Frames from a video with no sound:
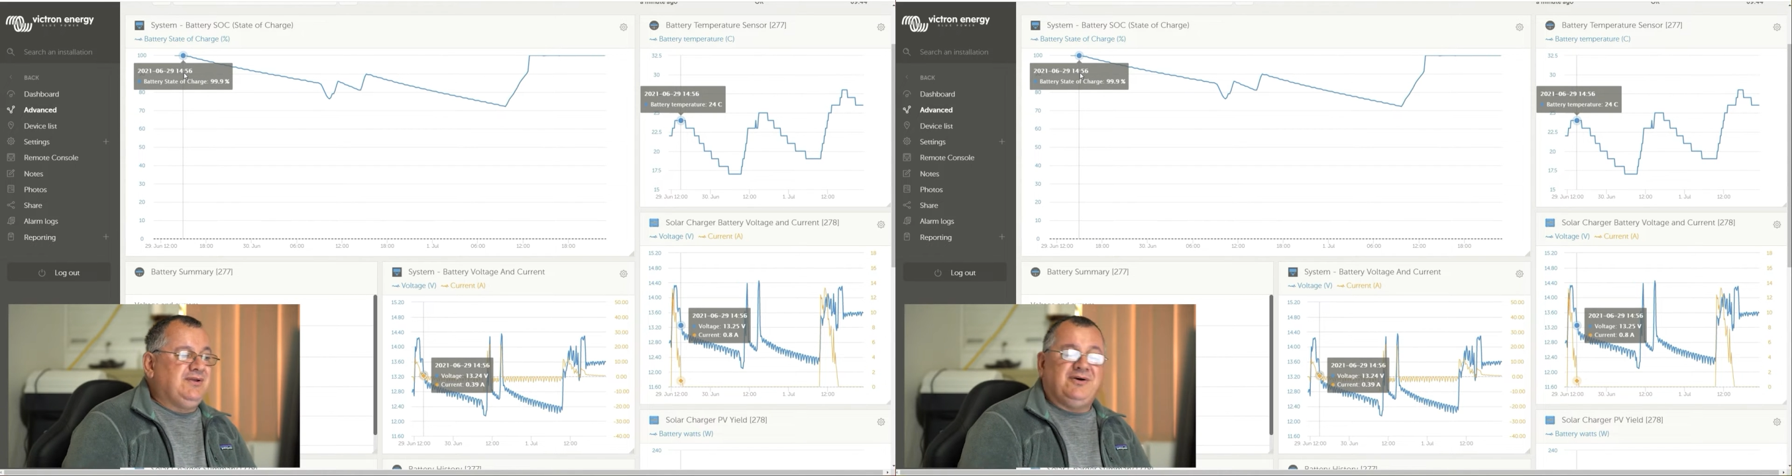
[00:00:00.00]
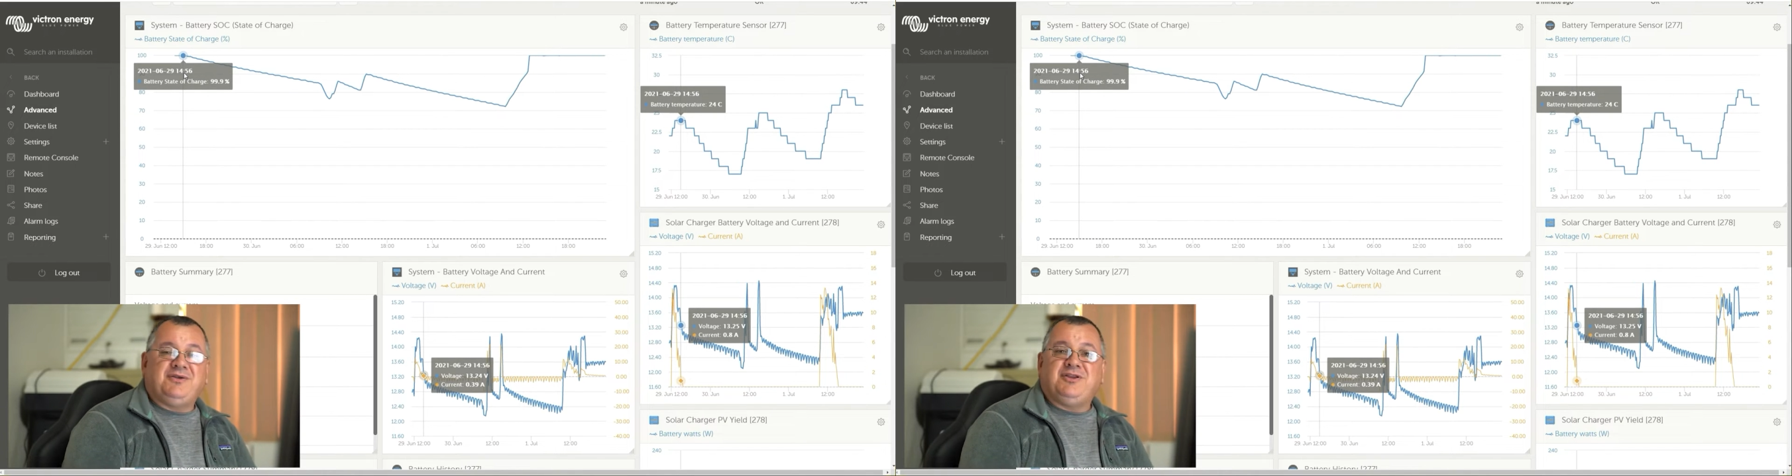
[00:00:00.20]

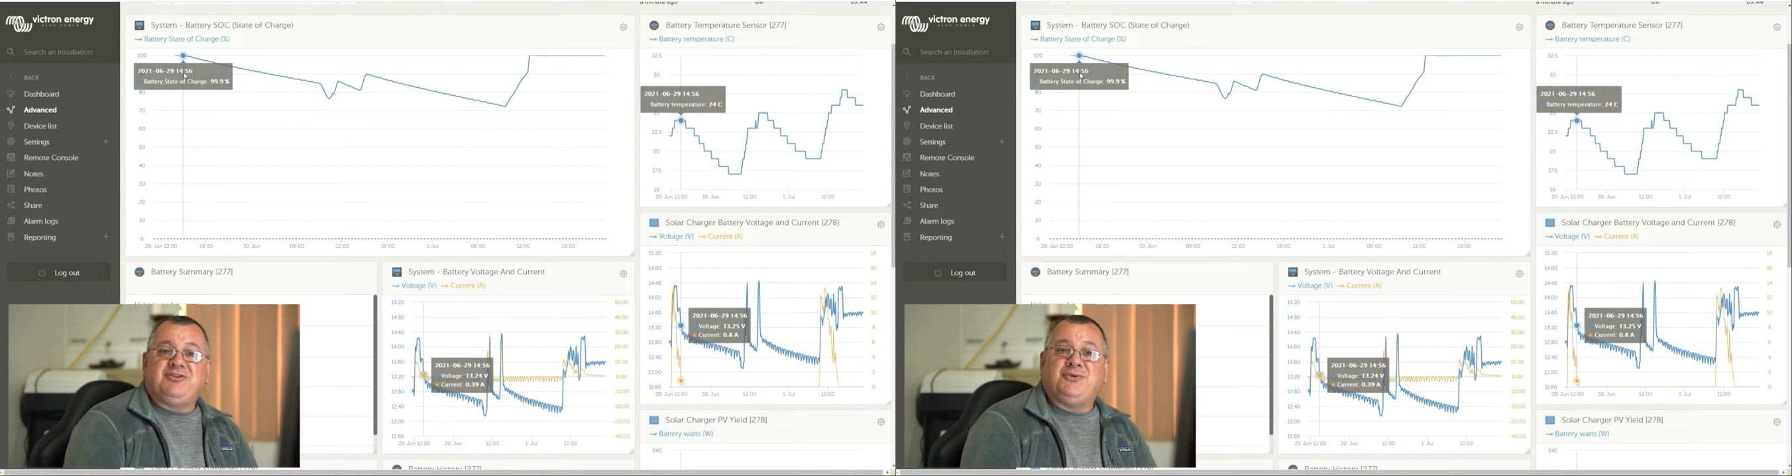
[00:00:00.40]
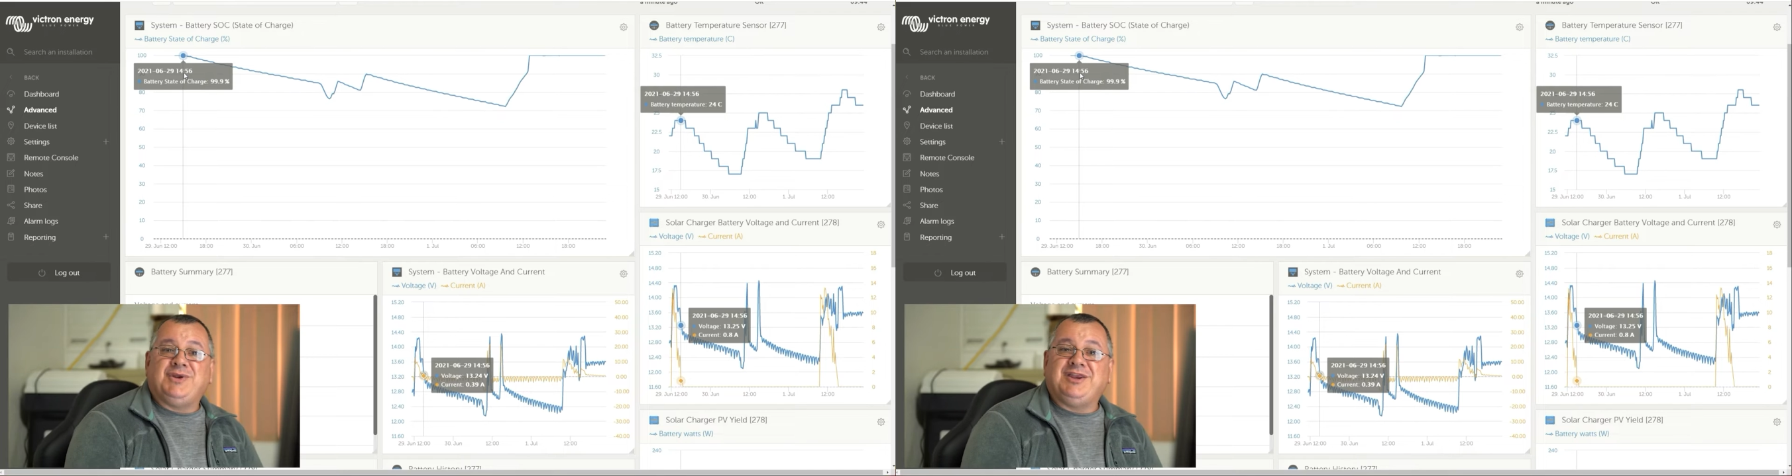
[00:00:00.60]
on the
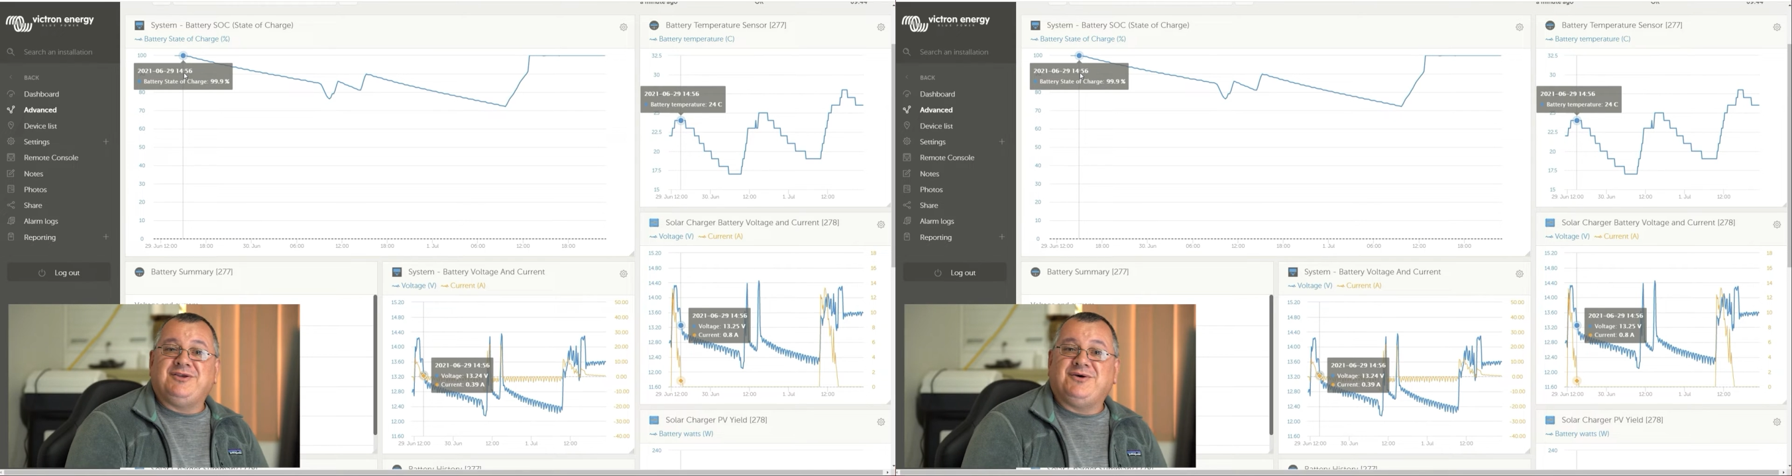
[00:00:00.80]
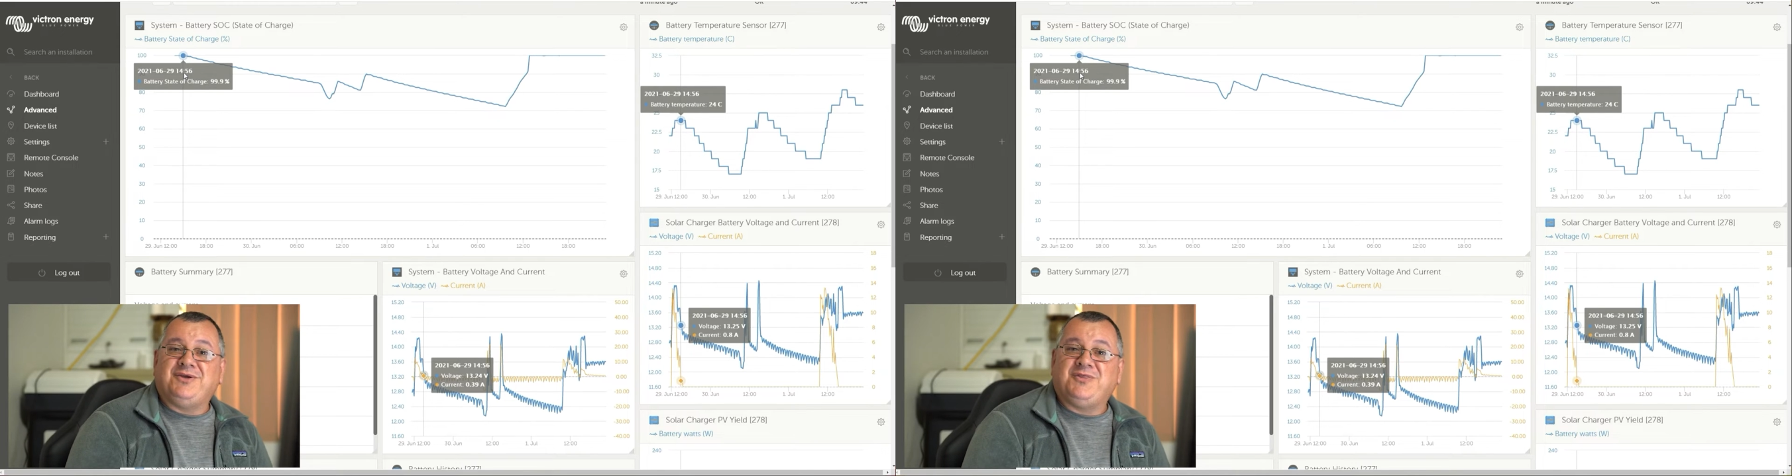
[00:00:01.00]

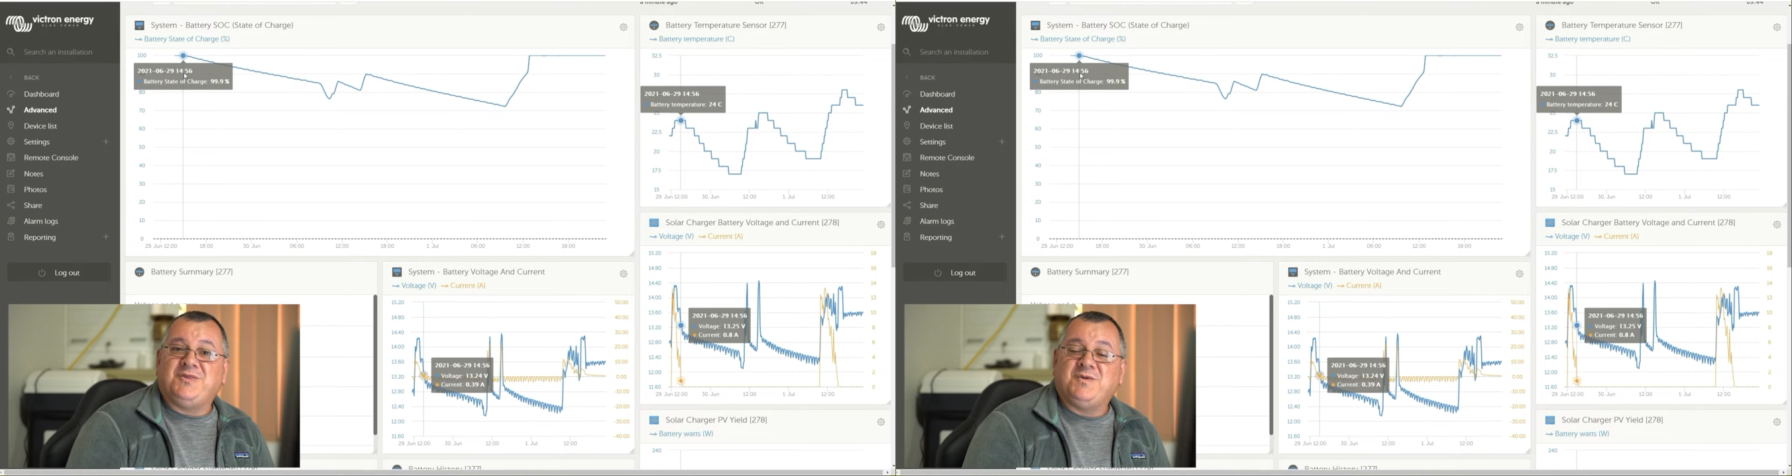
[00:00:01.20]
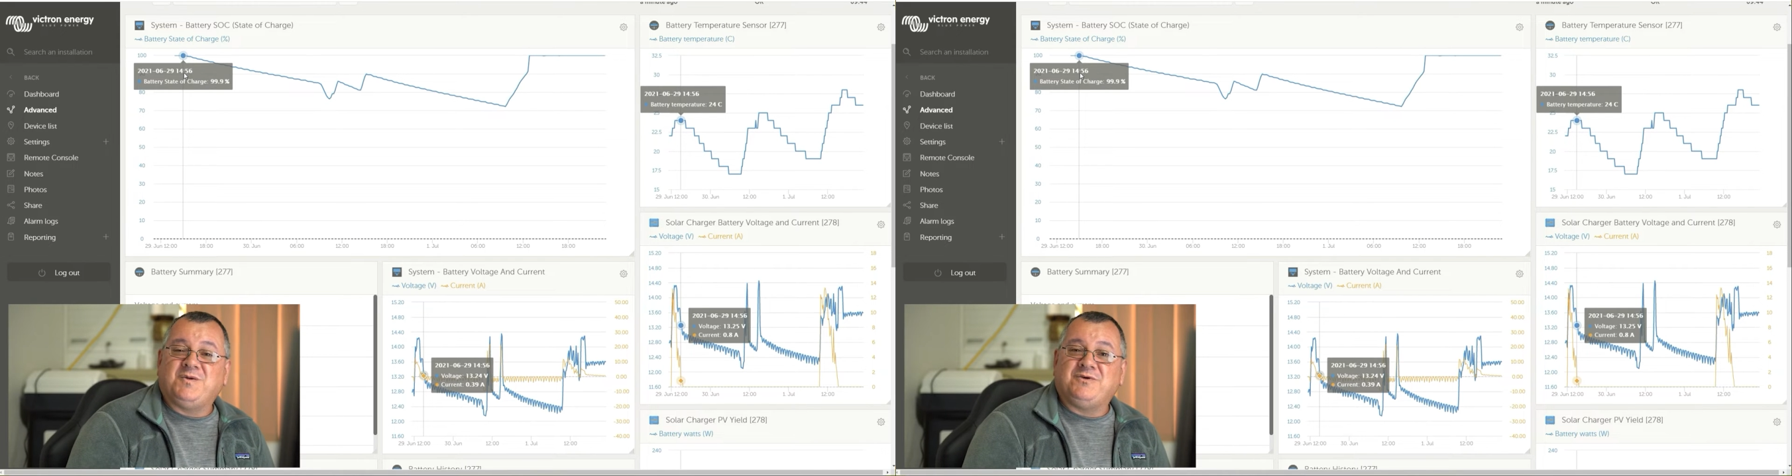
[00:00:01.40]
29th
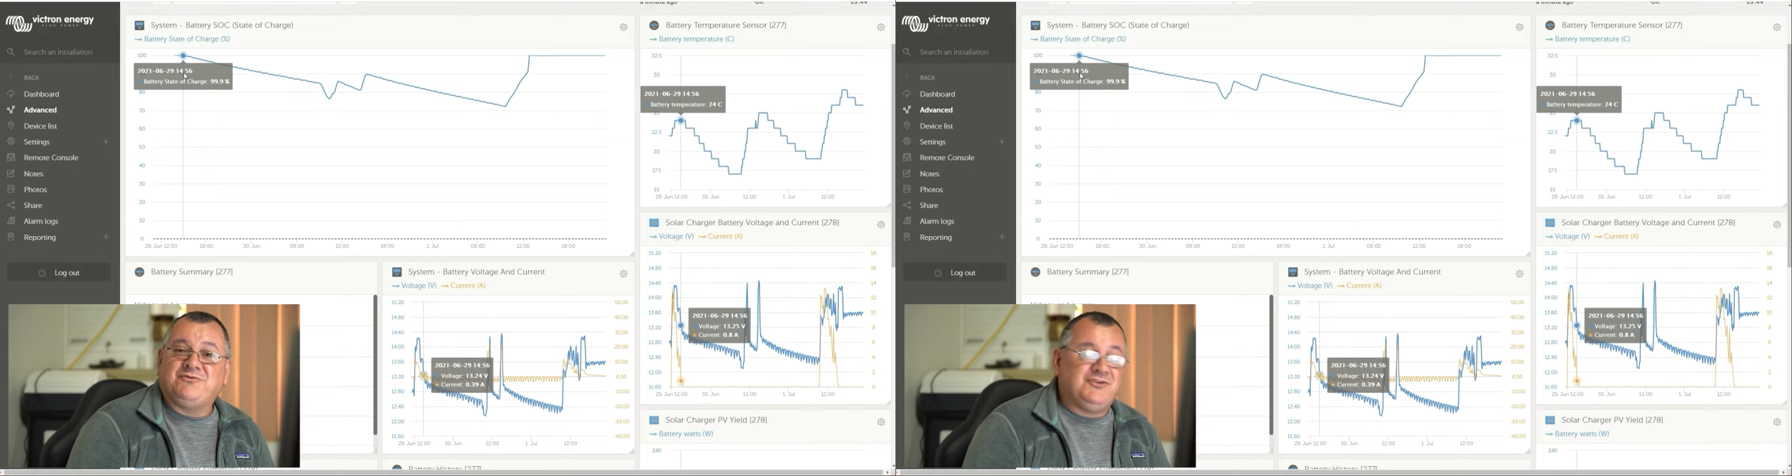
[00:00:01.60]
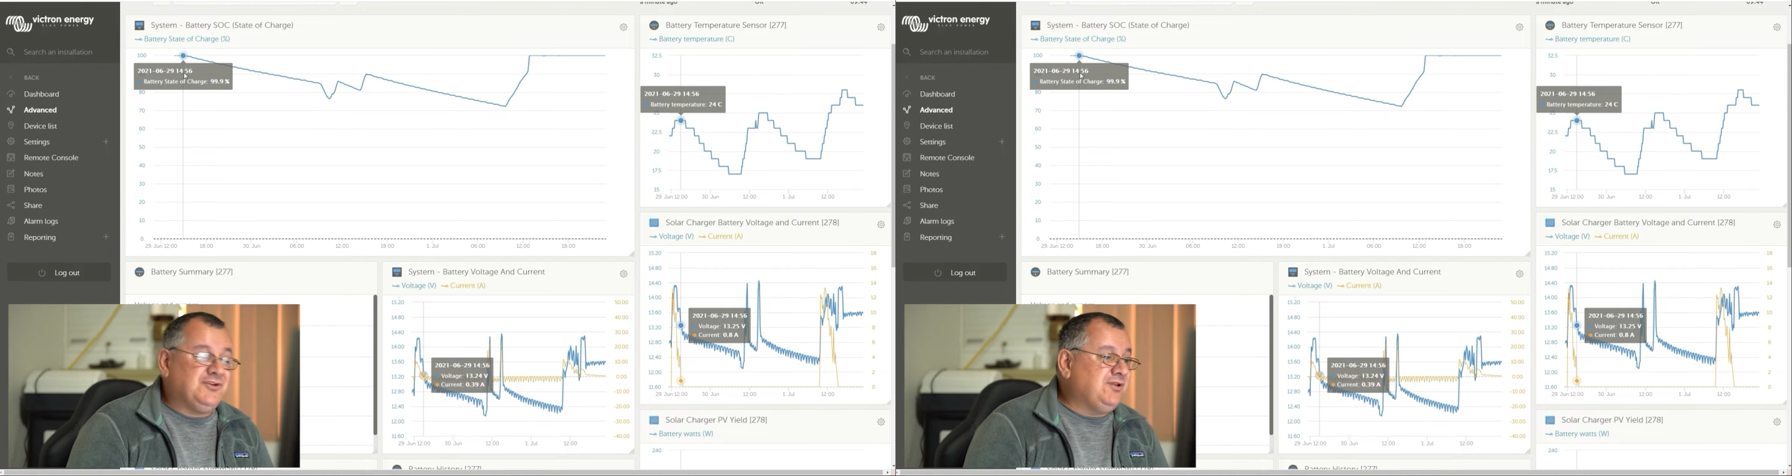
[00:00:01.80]

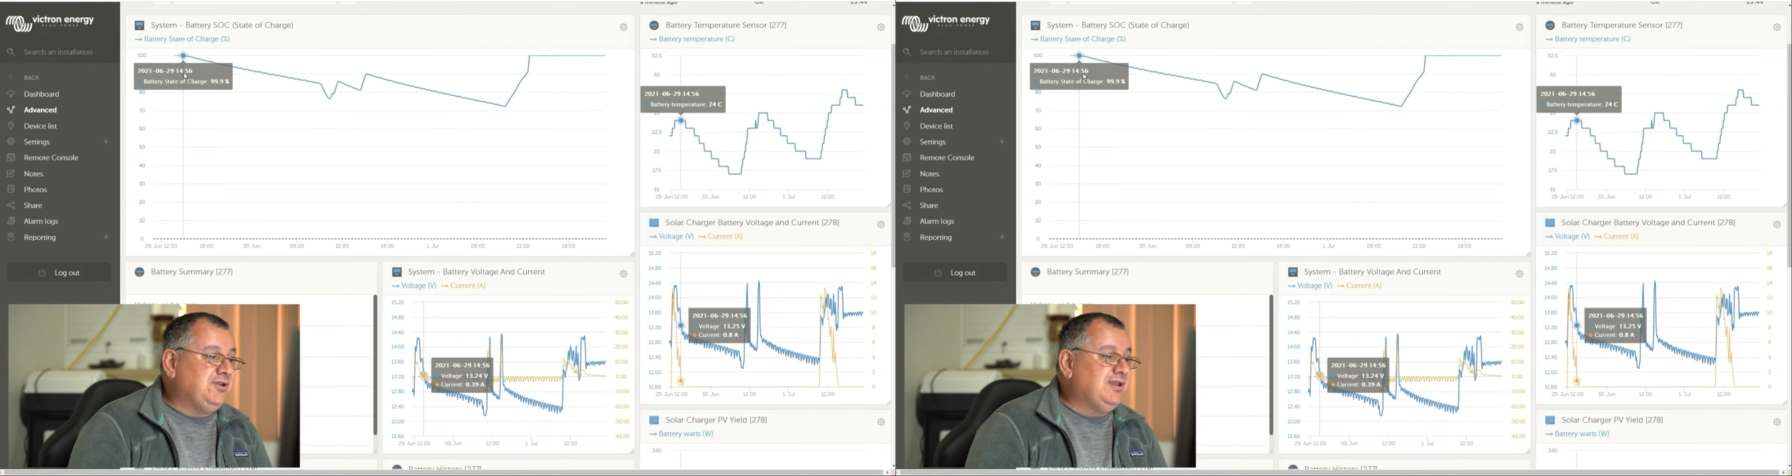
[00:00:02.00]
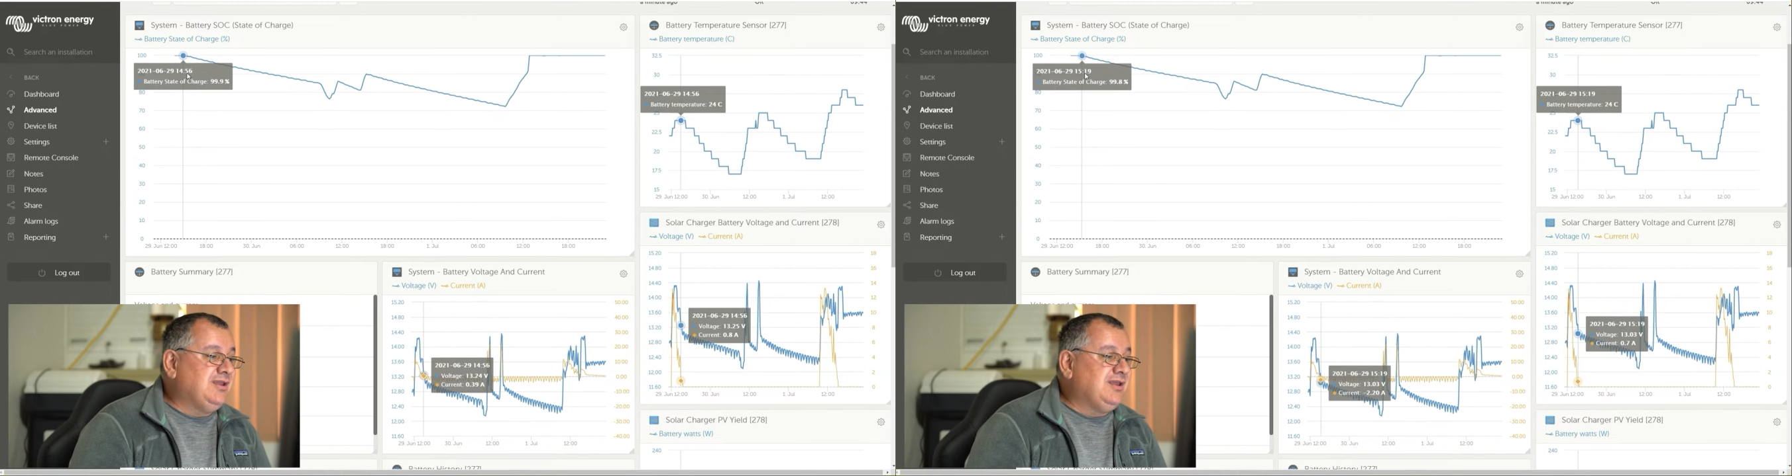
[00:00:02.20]
of June,